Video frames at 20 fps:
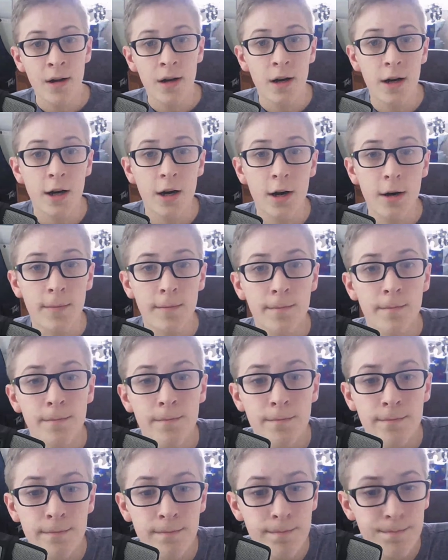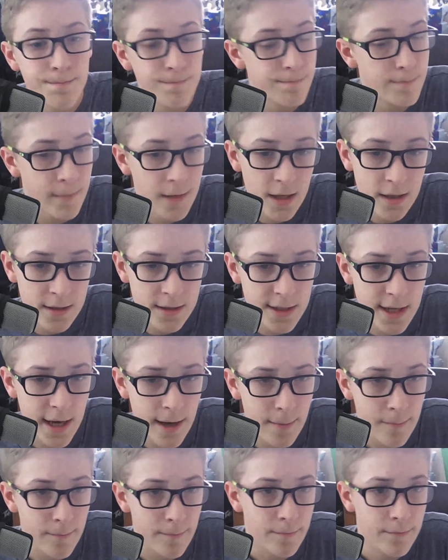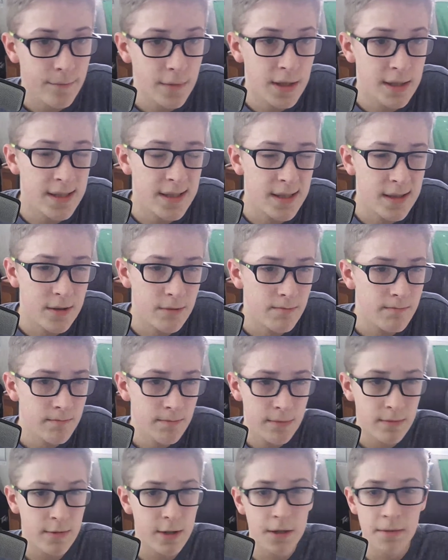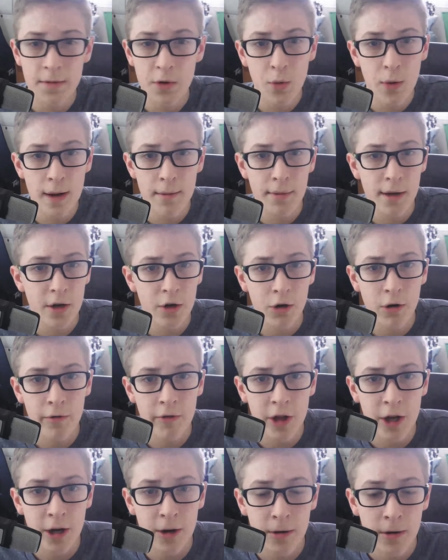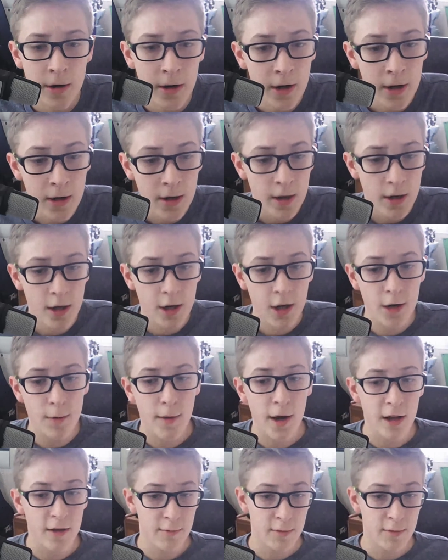and yeah, it's gonna be way better over there. I've